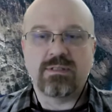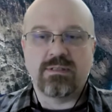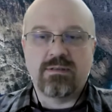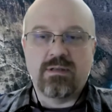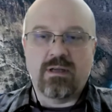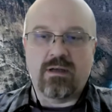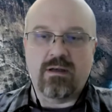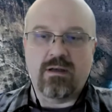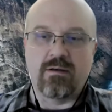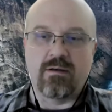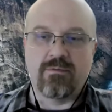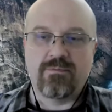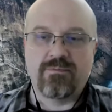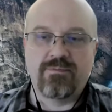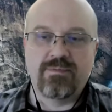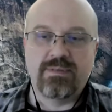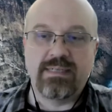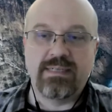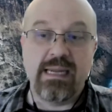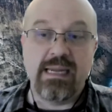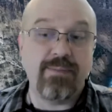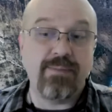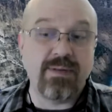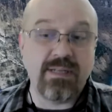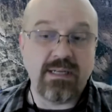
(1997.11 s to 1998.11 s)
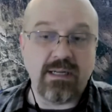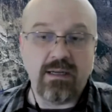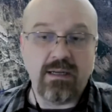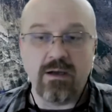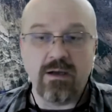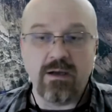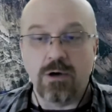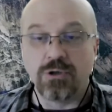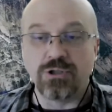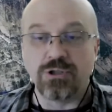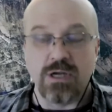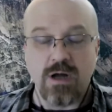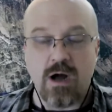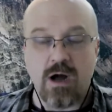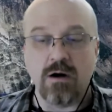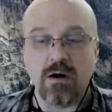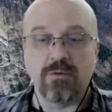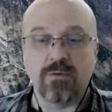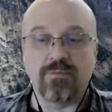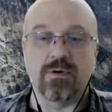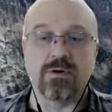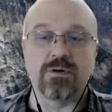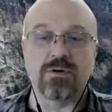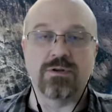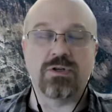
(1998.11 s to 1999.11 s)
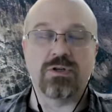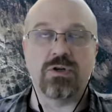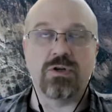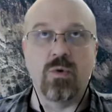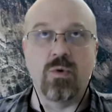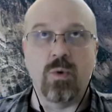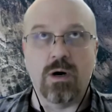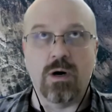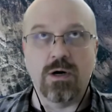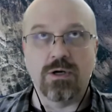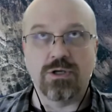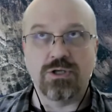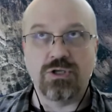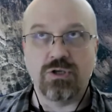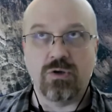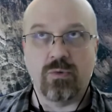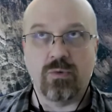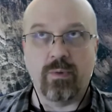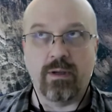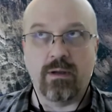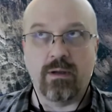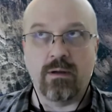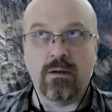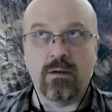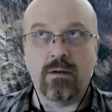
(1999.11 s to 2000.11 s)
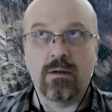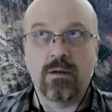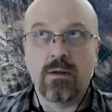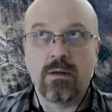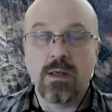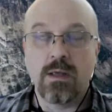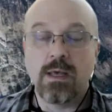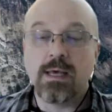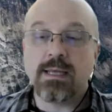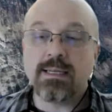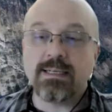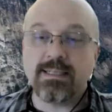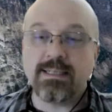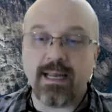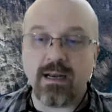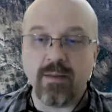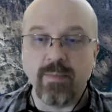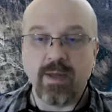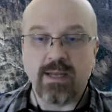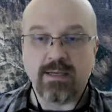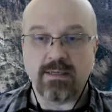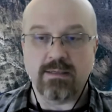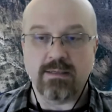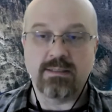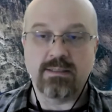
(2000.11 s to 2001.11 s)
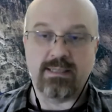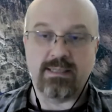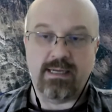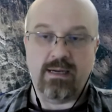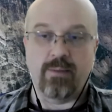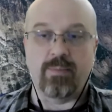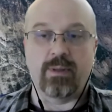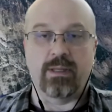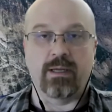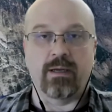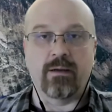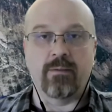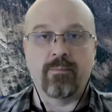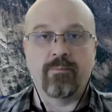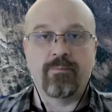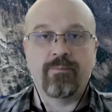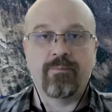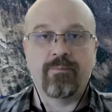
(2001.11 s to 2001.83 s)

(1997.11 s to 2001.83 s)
of deep sea oceanographers who are doing sediment sampling.